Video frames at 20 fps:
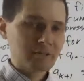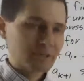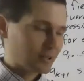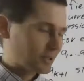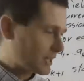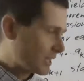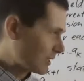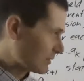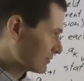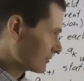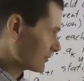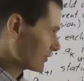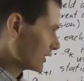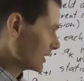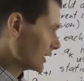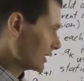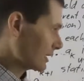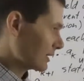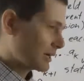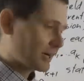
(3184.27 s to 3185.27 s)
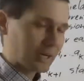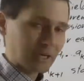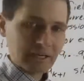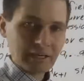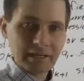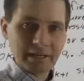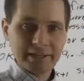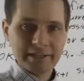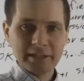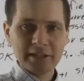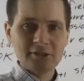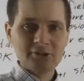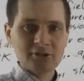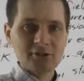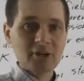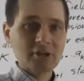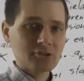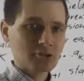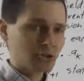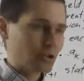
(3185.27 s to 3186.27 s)
to give each
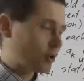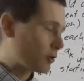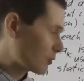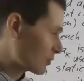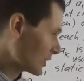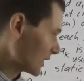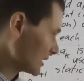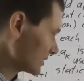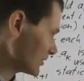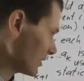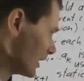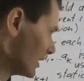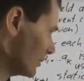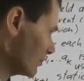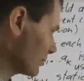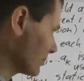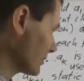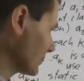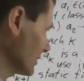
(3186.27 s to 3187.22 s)
such node a type.